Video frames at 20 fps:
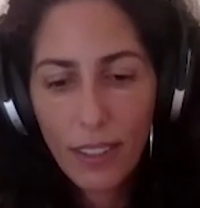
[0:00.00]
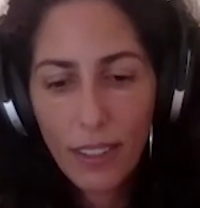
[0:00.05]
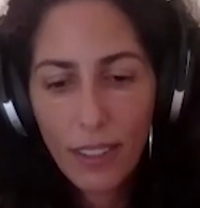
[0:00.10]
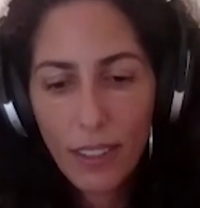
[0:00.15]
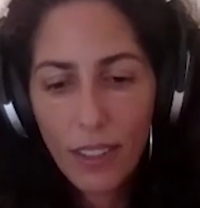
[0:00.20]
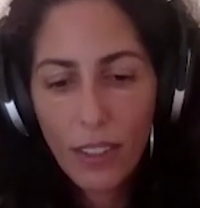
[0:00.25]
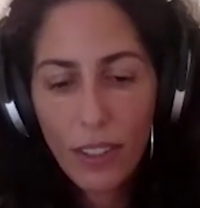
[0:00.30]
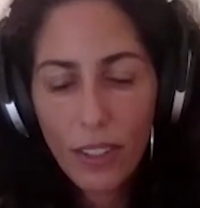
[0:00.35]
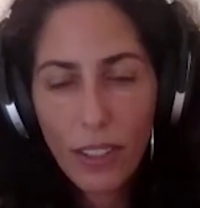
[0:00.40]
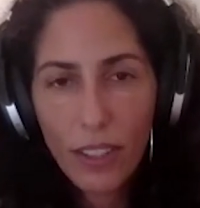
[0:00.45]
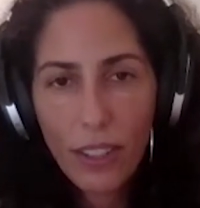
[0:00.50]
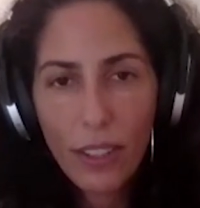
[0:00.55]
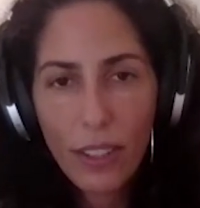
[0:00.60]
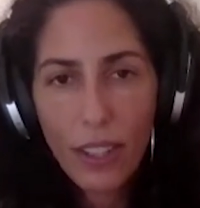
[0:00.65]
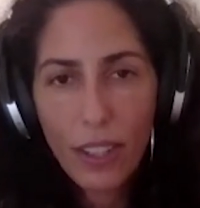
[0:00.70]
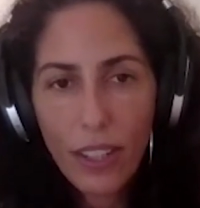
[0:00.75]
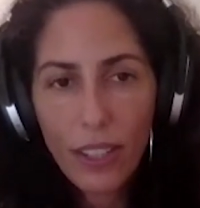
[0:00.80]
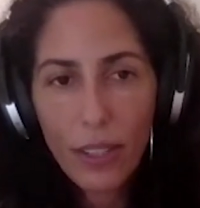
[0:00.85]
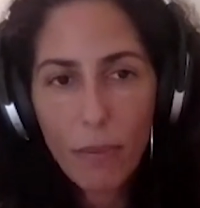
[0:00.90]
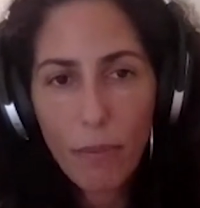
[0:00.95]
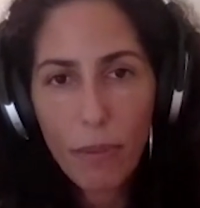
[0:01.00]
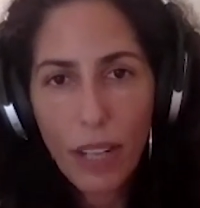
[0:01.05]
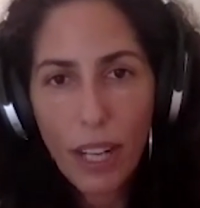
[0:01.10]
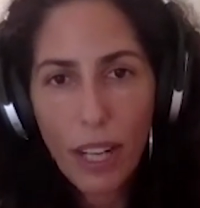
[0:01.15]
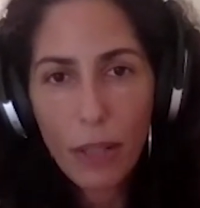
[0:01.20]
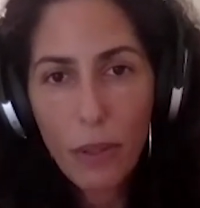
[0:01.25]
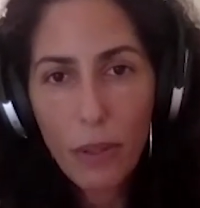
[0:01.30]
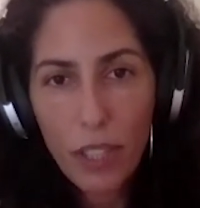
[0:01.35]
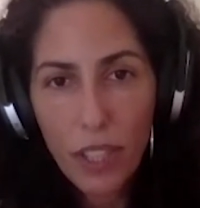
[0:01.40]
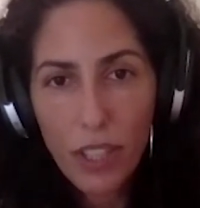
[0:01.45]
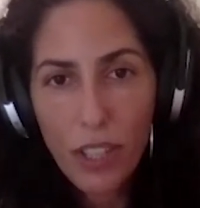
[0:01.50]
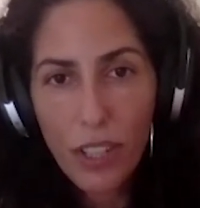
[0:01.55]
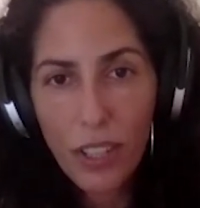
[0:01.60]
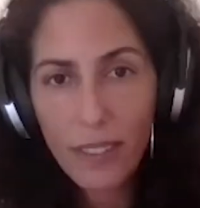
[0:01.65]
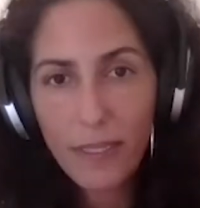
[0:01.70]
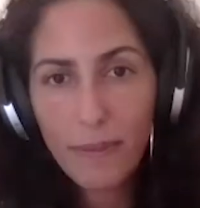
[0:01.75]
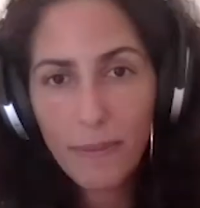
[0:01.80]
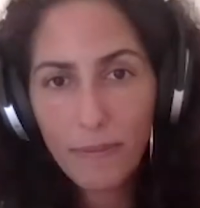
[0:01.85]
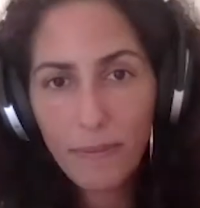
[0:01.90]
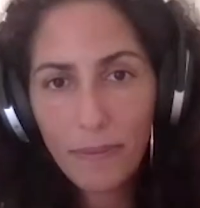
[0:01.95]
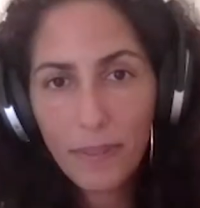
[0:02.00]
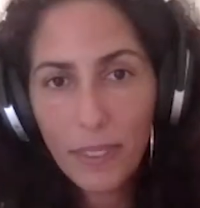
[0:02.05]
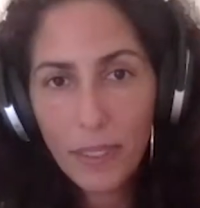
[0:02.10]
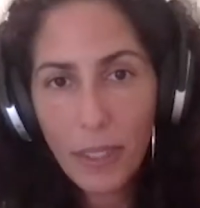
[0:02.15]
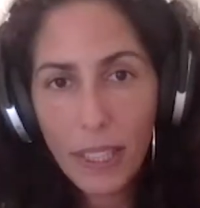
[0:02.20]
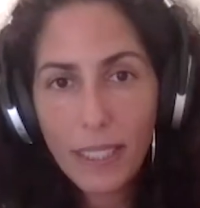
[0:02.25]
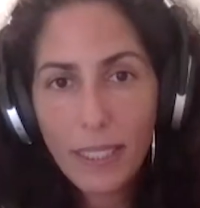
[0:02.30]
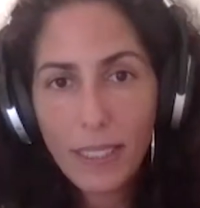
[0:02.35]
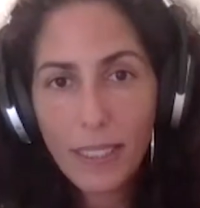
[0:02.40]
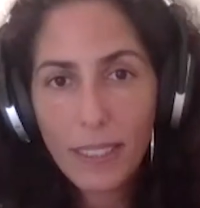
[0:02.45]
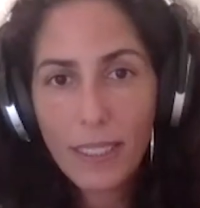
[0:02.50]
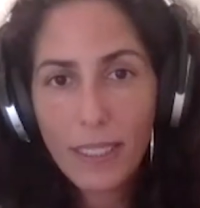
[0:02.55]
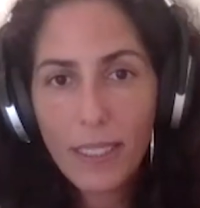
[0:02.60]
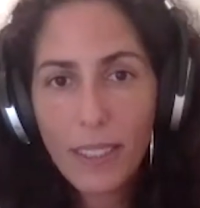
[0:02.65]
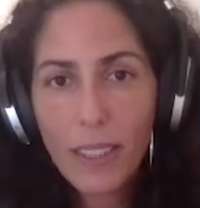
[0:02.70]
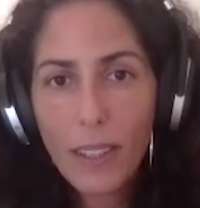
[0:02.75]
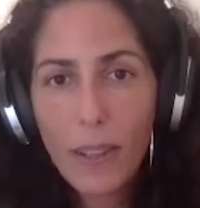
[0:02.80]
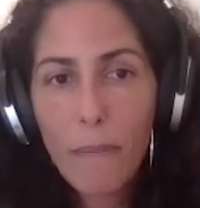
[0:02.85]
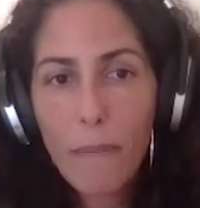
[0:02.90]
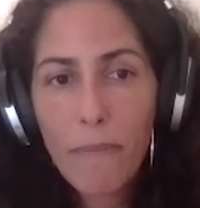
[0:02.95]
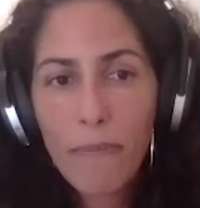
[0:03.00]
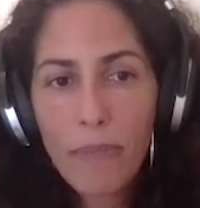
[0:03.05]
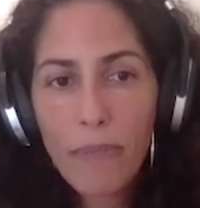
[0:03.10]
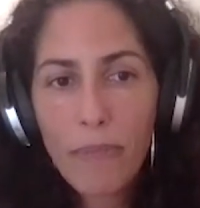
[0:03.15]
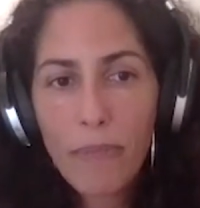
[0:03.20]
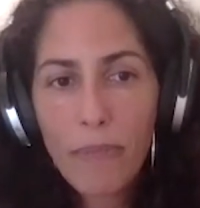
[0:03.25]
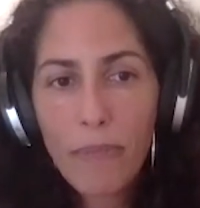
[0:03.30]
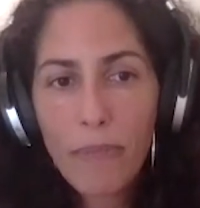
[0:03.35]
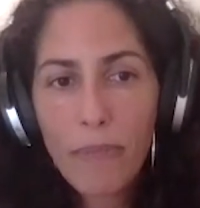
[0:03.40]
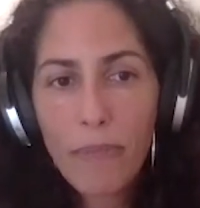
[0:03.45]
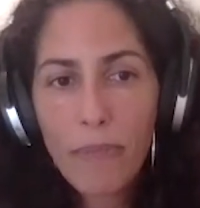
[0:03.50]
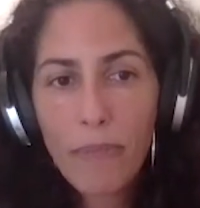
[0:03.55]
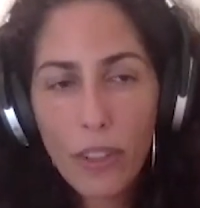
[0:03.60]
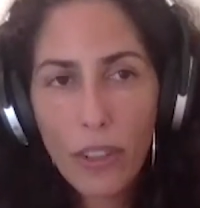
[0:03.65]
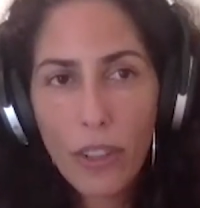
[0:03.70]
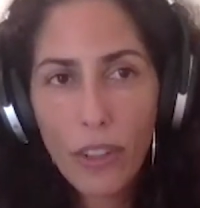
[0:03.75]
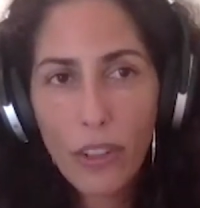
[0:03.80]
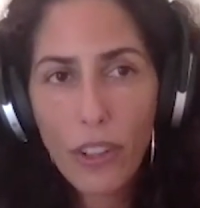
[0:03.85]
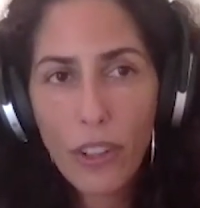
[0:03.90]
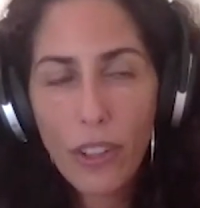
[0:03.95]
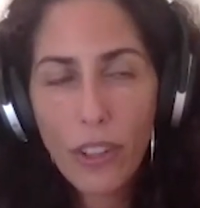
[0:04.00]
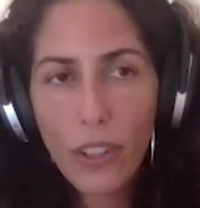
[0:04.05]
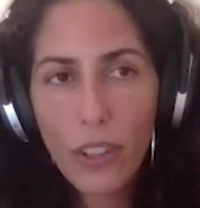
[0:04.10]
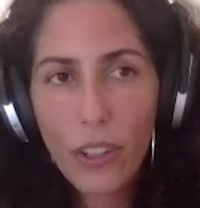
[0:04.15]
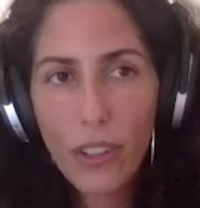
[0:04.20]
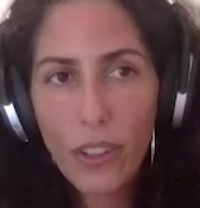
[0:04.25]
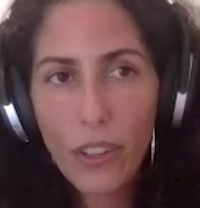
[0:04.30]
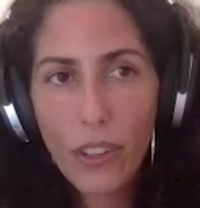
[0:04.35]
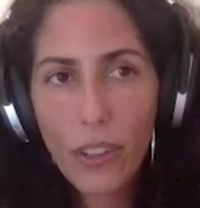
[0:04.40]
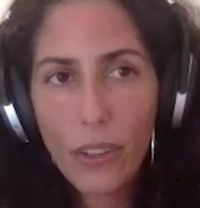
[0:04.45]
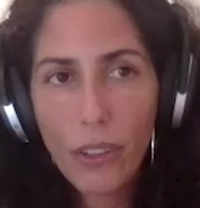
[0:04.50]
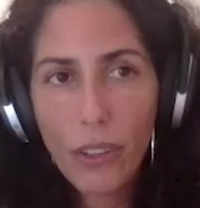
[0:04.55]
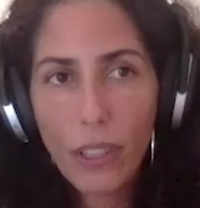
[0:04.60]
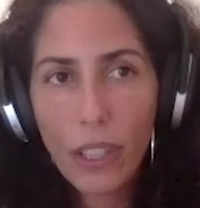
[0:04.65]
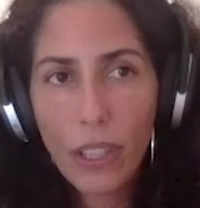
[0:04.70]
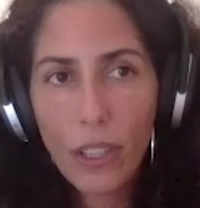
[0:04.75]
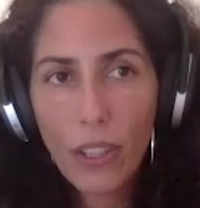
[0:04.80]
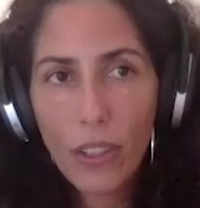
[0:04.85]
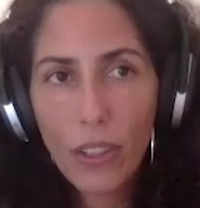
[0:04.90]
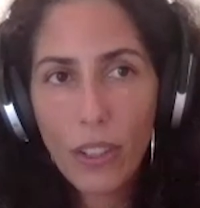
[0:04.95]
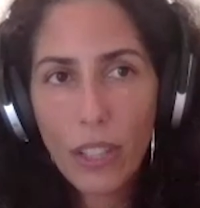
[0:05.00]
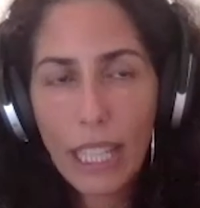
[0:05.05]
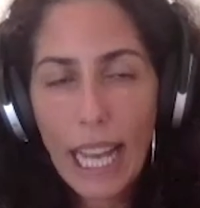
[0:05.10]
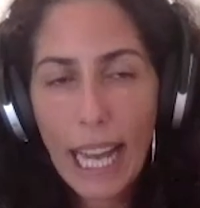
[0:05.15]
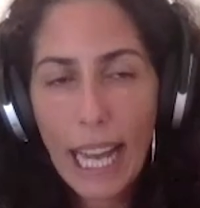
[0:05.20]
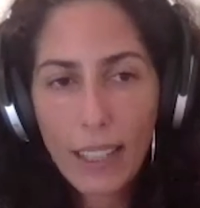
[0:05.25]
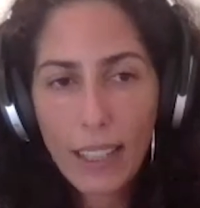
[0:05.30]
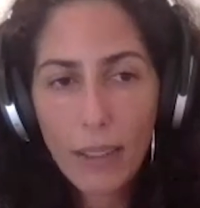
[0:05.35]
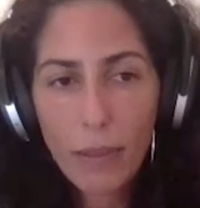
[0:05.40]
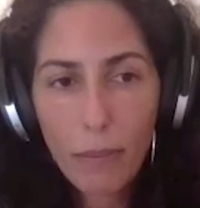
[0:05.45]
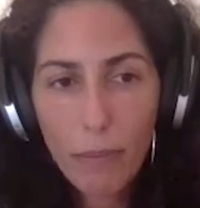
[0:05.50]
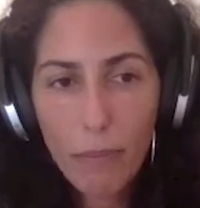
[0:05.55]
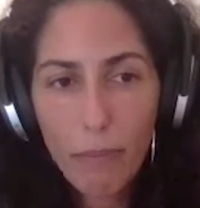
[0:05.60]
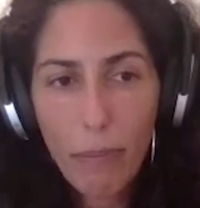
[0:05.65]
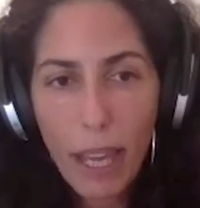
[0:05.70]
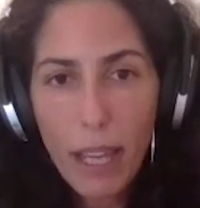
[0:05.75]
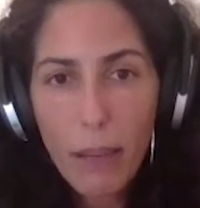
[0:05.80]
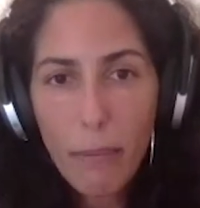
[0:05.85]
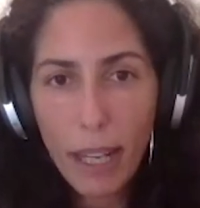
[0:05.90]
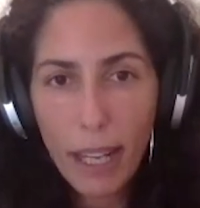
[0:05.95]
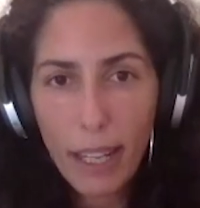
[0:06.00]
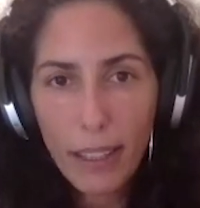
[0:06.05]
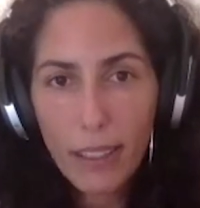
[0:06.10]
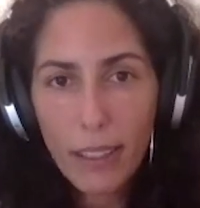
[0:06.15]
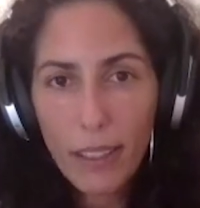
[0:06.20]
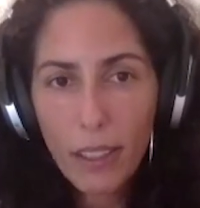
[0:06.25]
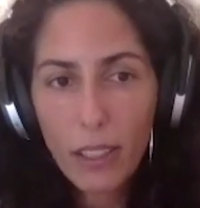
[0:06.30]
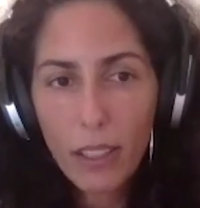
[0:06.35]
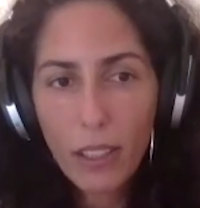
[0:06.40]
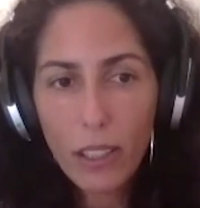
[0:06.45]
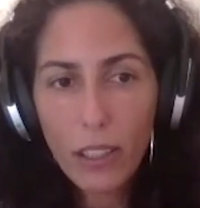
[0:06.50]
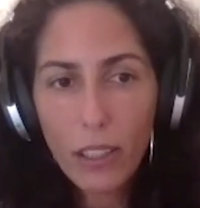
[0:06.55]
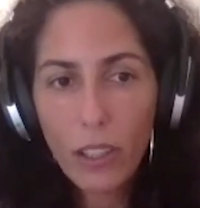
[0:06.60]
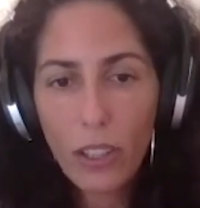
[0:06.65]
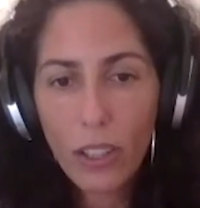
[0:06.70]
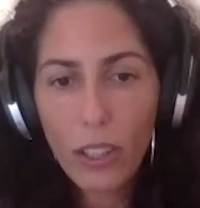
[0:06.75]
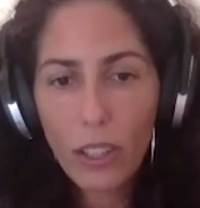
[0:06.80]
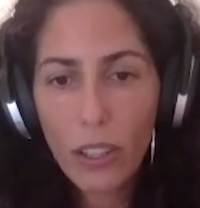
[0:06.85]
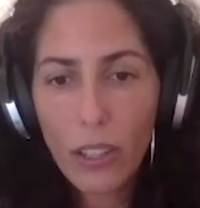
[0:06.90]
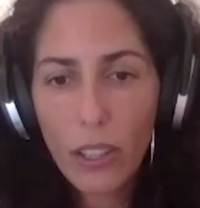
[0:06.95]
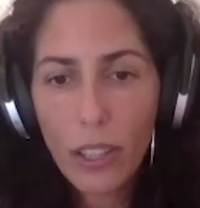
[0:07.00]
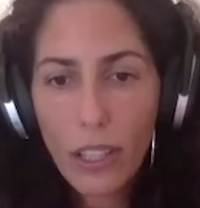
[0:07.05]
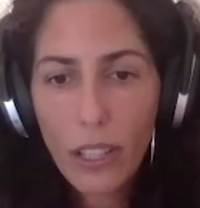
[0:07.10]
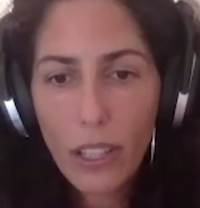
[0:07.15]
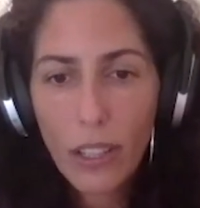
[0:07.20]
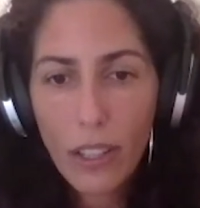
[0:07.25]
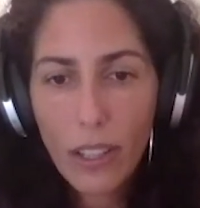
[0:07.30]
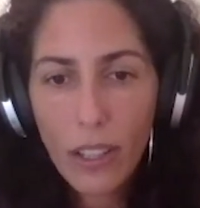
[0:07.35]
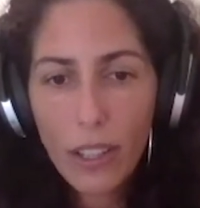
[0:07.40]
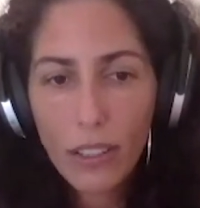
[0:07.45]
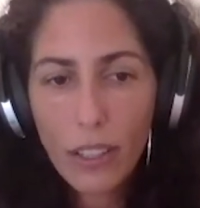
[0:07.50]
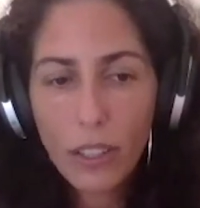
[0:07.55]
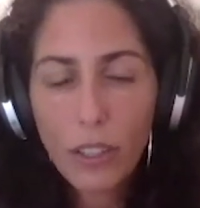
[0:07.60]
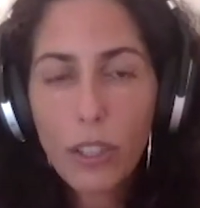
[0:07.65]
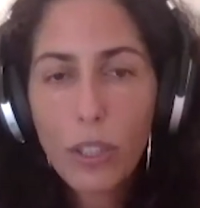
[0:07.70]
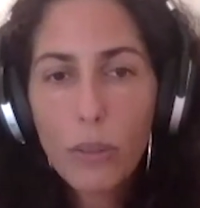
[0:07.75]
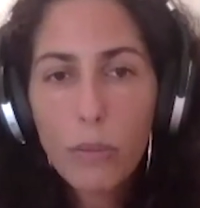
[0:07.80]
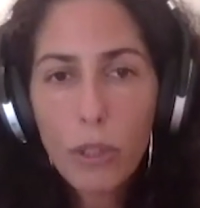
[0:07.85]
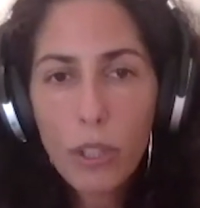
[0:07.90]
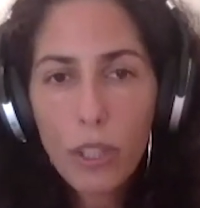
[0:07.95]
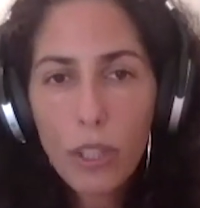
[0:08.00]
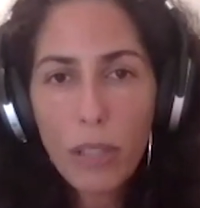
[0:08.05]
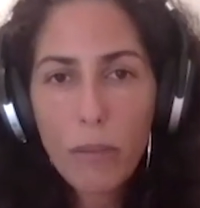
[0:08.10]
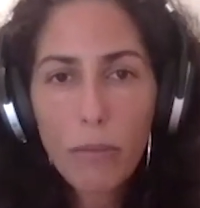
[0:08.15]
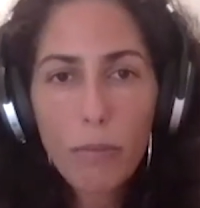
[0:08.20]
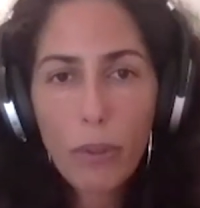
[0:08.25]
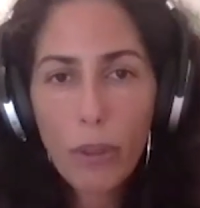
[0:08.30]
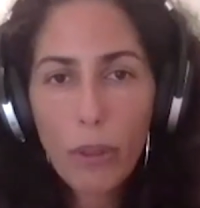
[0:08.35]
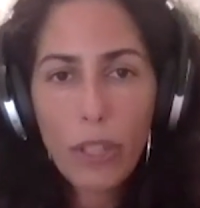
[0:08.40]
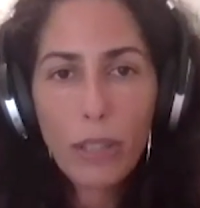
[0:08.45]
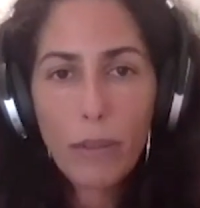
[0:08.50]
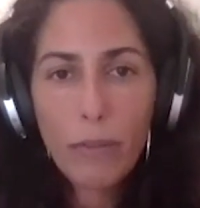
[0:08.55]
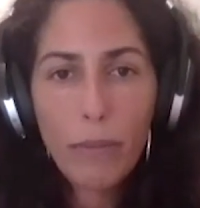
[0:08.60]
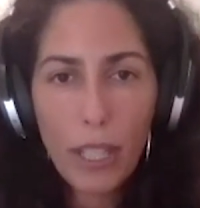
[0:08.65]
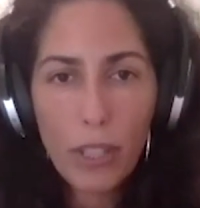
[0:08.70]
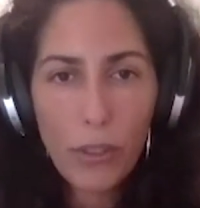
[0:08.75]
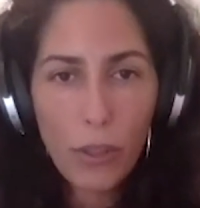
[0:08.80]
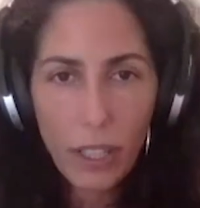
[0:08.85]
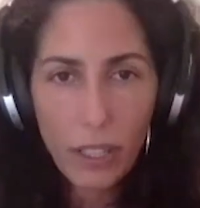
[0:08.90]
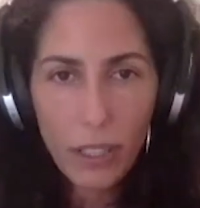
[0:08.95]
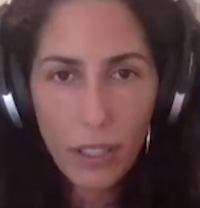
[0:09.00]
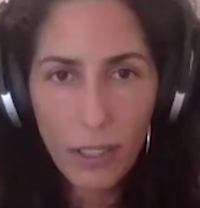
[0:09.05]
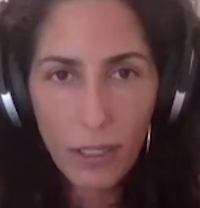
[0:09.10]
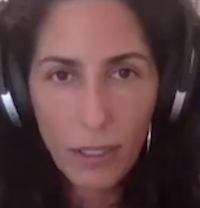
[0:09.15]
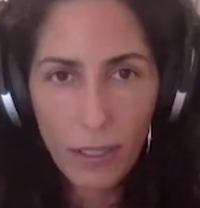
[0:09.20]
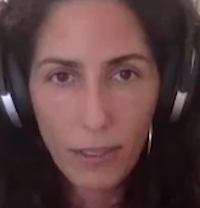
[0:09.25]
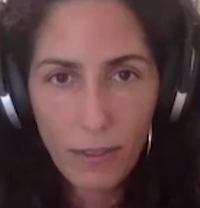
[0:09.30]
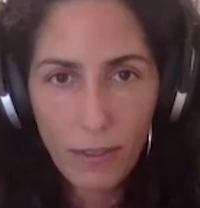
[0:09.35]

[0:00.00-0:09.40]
your cost per acquisition, right? And your CAC payback are the two most important metrics.